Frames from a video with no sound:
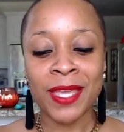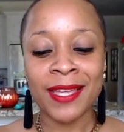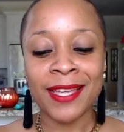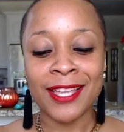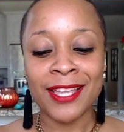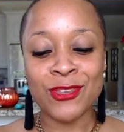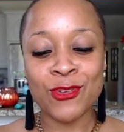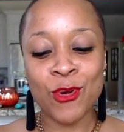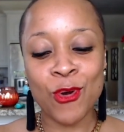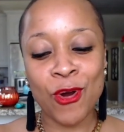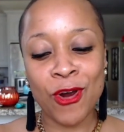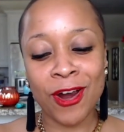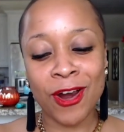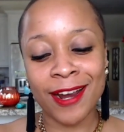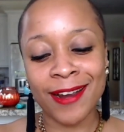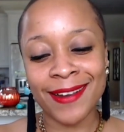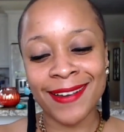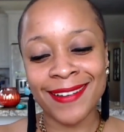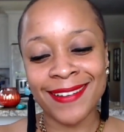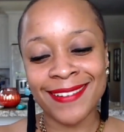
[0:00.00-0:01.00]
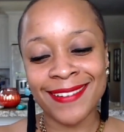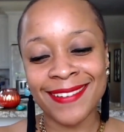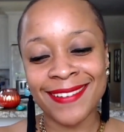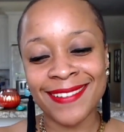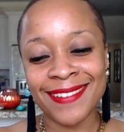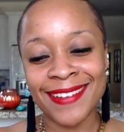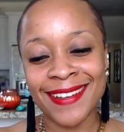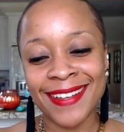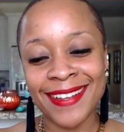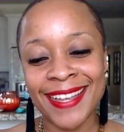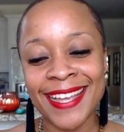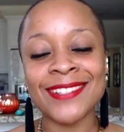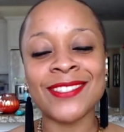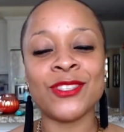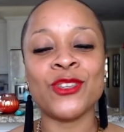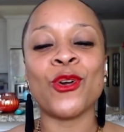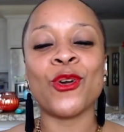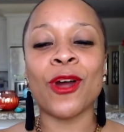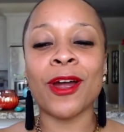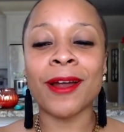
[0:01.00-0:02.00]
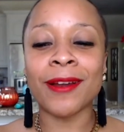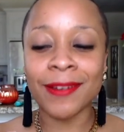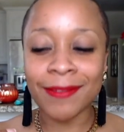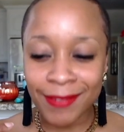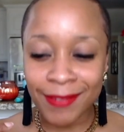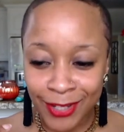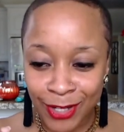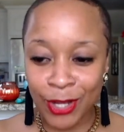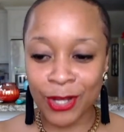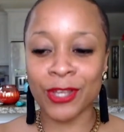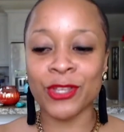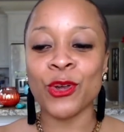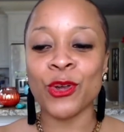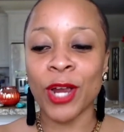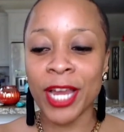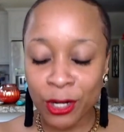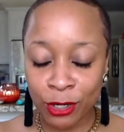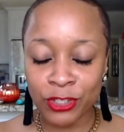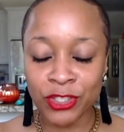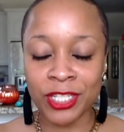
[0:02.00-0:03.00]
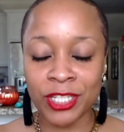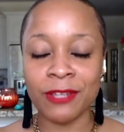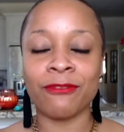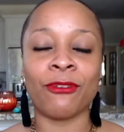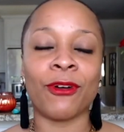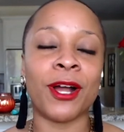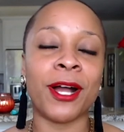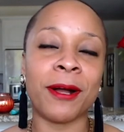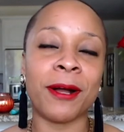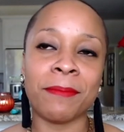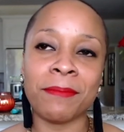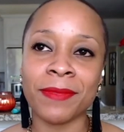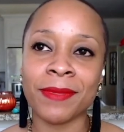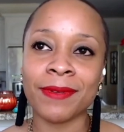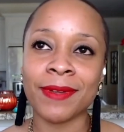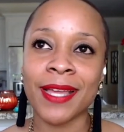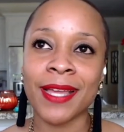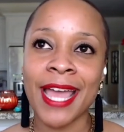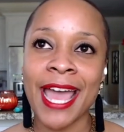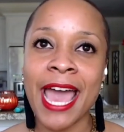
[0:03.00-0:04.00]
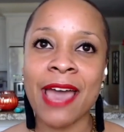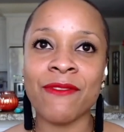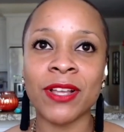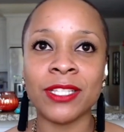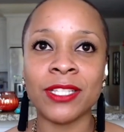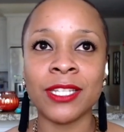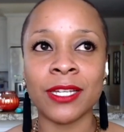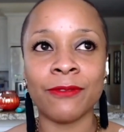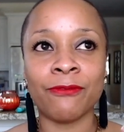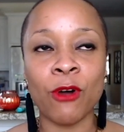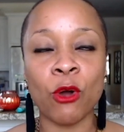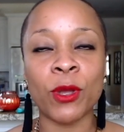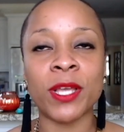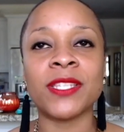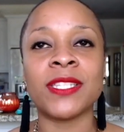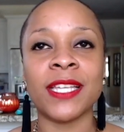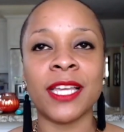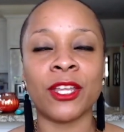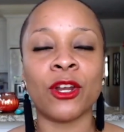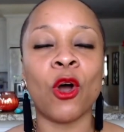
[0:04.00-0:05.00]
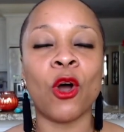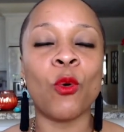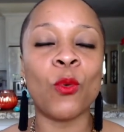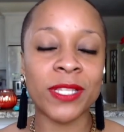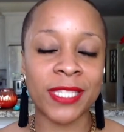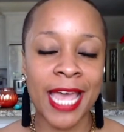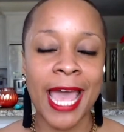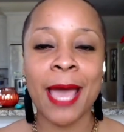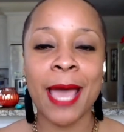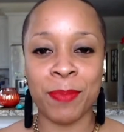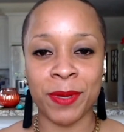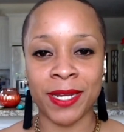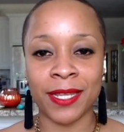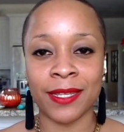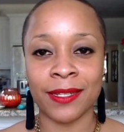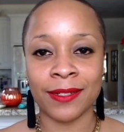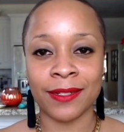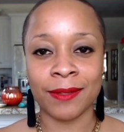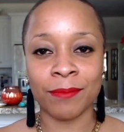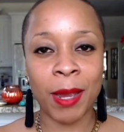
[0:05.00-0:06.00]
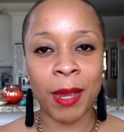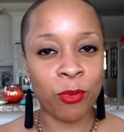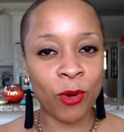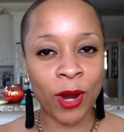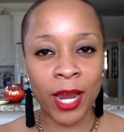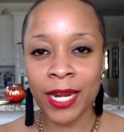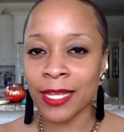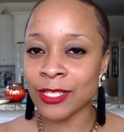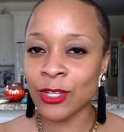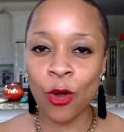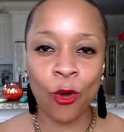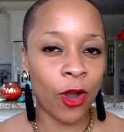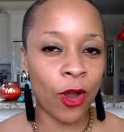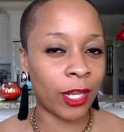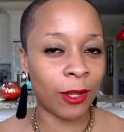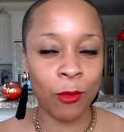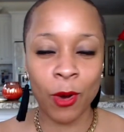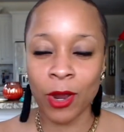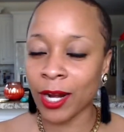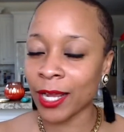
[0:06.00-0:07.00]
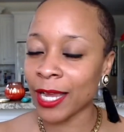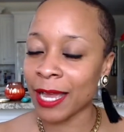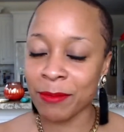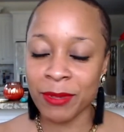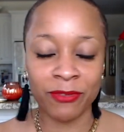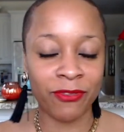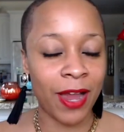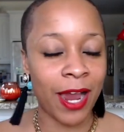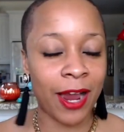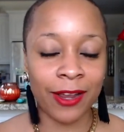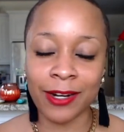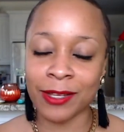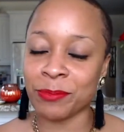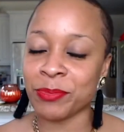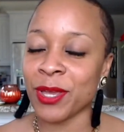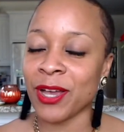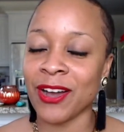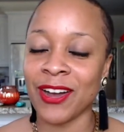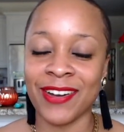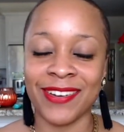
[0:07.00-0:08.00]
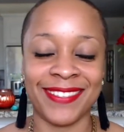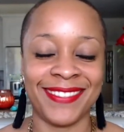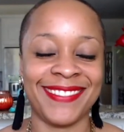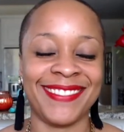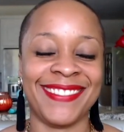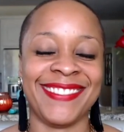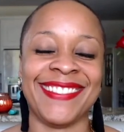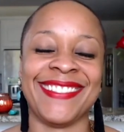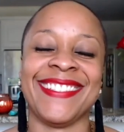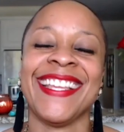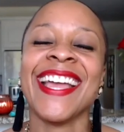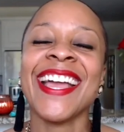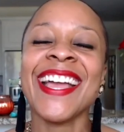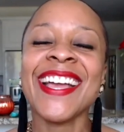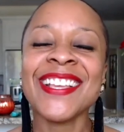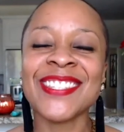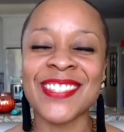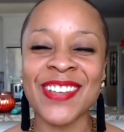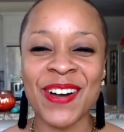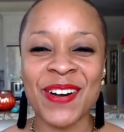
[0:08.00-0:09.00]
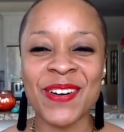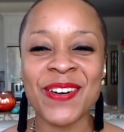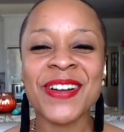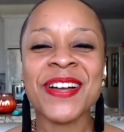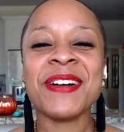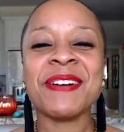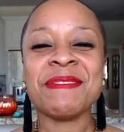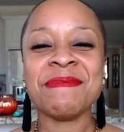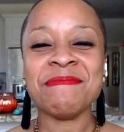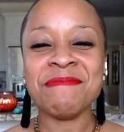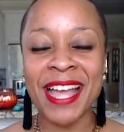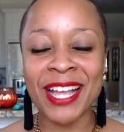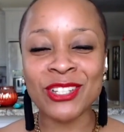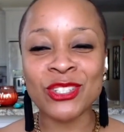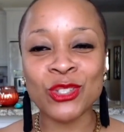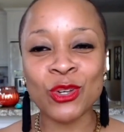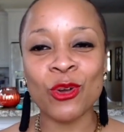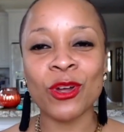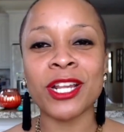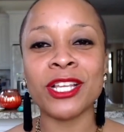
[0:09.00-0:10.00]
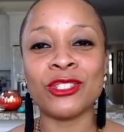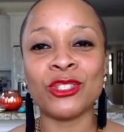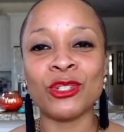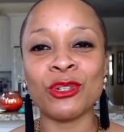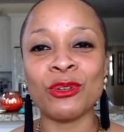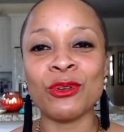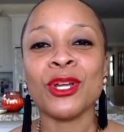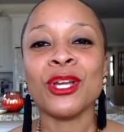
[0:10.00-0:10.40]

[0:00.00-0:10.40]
your energy from having to focus in on what's happening. My brain is going. Lamar done got me fired up, y'all. So make sure that you